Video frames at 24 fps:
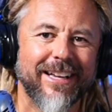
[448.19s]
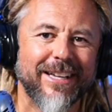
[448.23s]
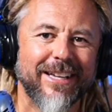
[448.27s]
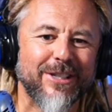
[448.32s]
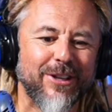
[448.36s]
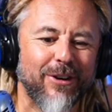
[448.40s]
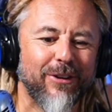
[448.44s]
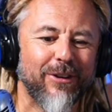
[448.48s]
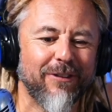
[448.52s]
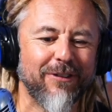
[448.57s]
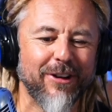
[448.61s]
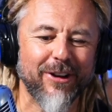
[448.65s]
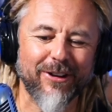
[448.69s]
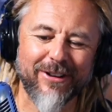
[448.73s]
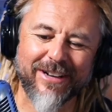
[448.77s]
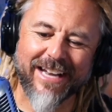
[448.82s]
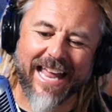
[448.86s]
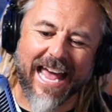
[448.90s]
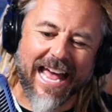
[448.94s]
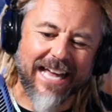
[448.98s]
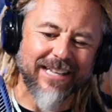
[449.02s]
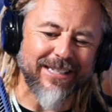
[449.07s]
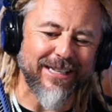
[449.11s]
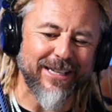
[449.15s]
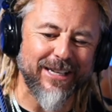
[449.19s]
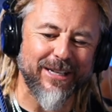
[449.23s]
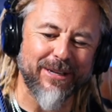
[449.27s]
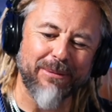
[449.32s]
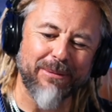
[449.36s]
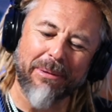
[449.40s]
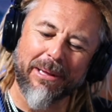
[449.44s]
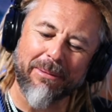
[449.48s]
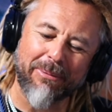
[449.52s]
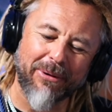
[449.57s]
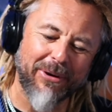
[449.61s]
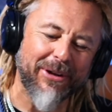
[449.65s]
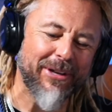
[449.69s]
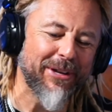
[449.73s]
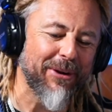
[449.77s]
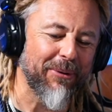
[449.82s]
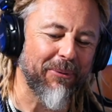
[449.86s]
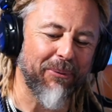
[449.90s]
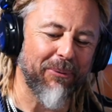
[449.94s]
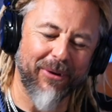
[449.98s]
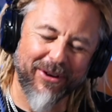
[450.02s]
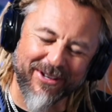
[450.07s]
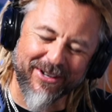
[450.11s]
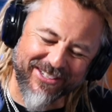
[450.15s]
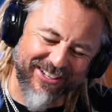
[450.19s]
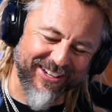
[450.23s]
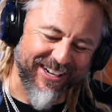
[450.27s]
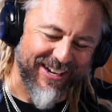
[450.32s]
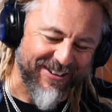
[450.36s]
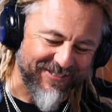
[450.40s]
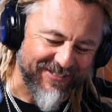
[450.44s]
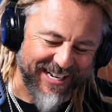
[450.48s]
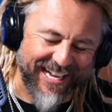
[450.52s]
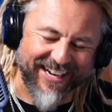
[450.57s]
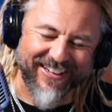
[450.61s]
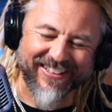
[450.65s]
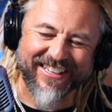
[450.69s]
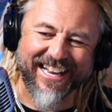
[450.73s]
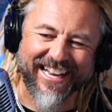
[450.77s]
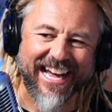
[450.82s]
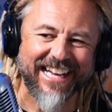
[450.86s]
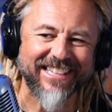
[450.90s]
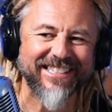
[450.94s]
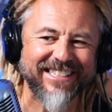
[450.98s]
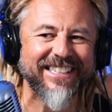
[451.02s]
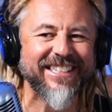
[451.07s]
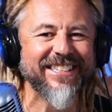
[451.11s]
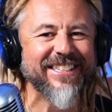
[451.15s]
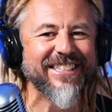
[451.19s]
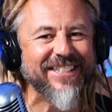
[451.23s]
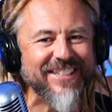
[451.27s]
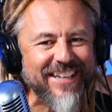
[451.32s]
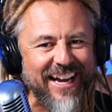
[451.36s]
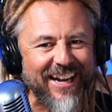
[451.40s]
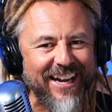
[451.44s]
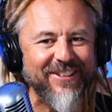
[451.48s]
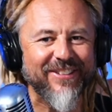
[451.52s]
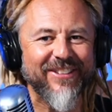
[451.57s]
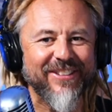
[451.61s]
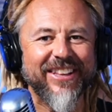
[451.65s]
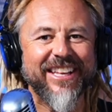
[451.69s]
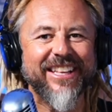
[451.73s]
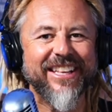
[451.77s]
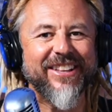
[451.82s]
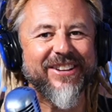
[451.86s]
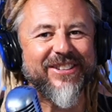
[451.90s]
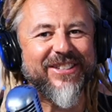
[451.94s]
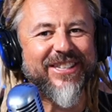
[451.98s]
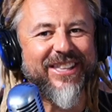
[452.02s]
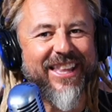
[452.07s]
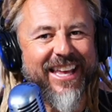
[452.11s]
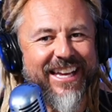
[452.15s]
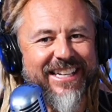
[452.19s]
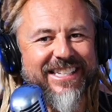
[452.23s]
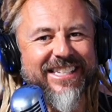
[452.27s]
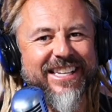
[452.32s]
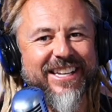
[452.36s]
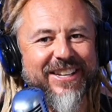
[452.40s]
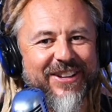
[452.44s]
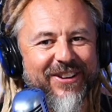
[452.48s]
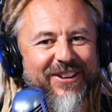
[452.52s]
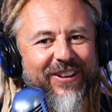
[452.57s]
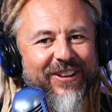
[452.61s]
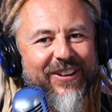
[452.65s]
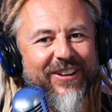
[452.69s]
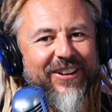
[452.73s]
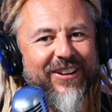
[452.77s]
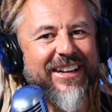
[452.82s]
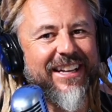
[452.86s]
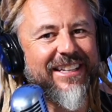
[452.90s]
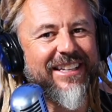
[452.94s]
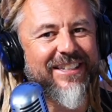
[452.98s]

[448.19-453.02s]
So if you're nasty to people and your words are coming out nasty, generally there's things in your heart.